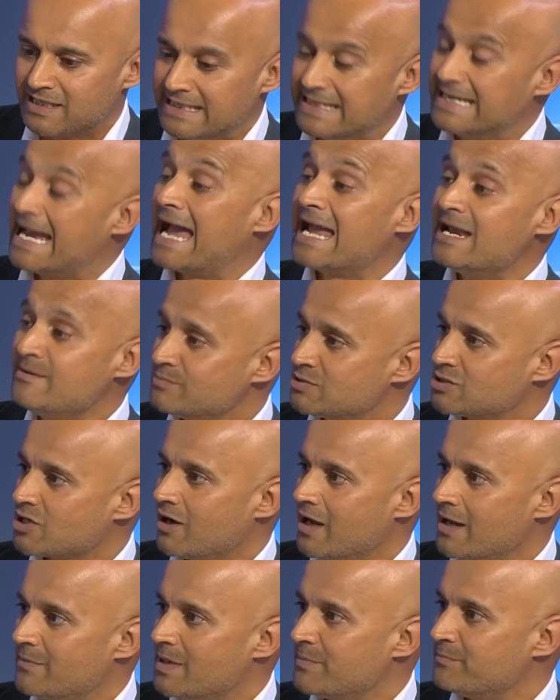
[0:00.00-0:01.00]
game
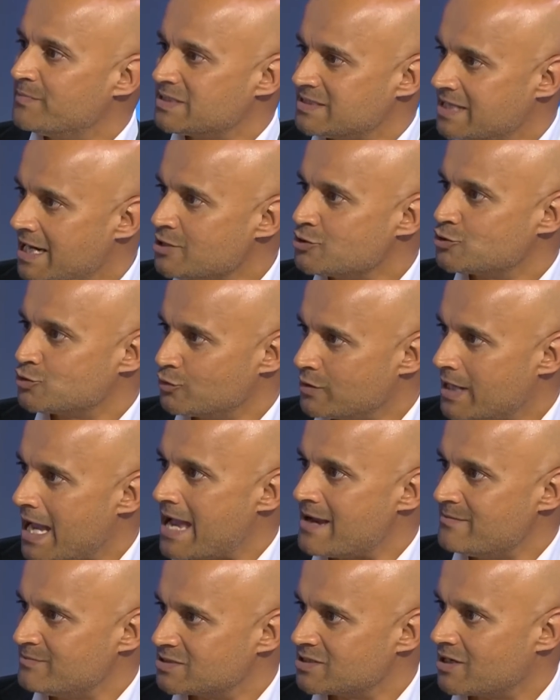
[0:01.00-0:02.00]
time and potential
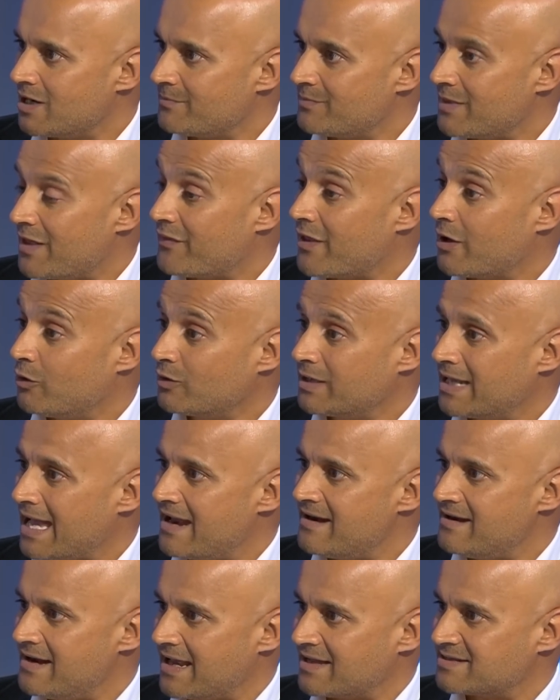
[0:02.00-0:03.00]
game time that they'll
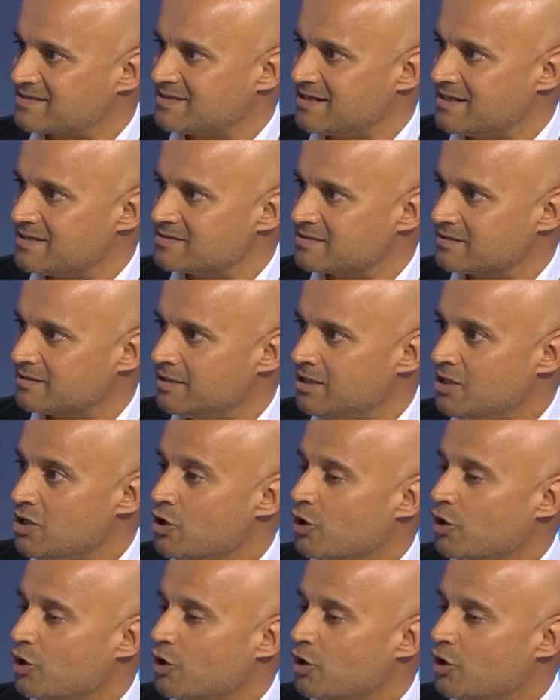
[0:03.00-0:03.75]
get next season